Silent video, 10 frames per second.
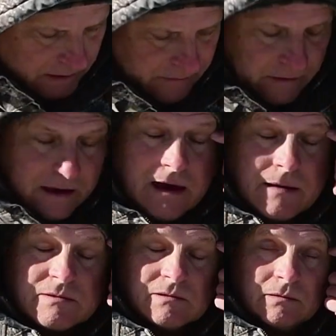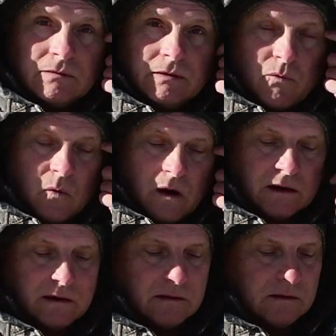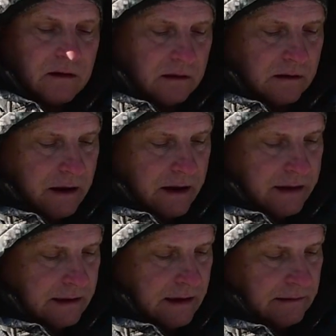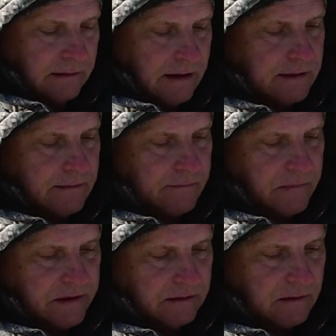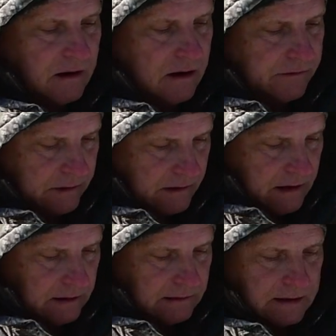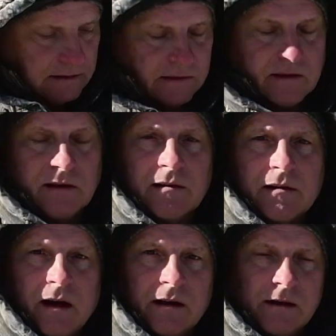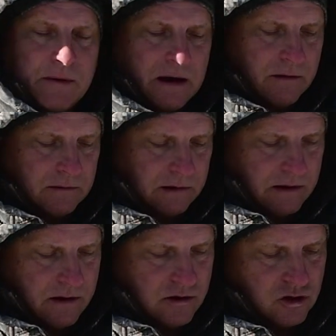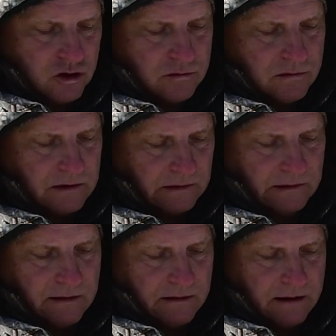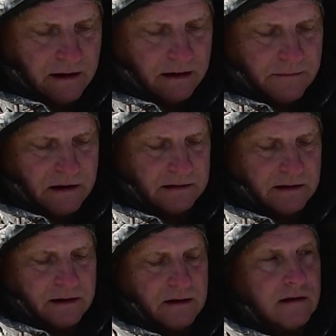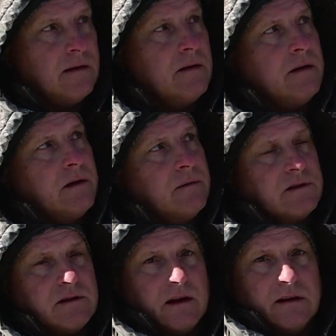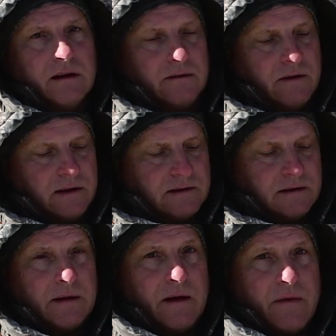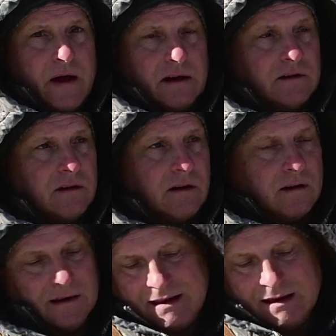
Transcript: If I absolutely wanted it taller, I can take this off, take the center column out, screw the center column onto here, which then elevates it about that tall.